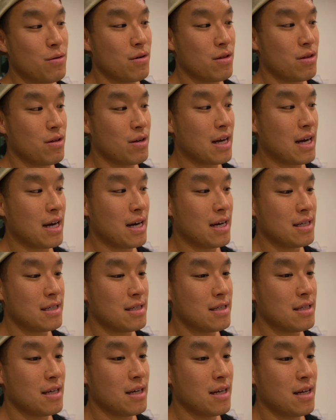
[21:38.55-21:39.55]
with you
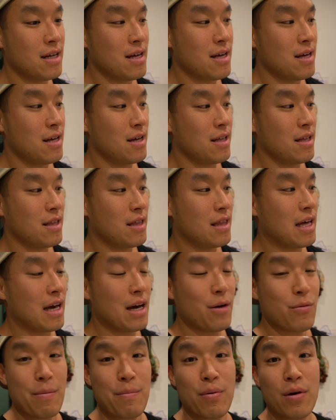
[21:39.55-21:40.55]
guys
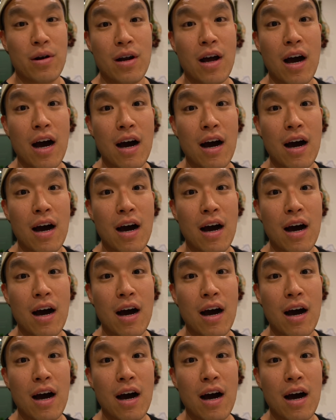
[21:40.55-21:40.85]
that we put an did.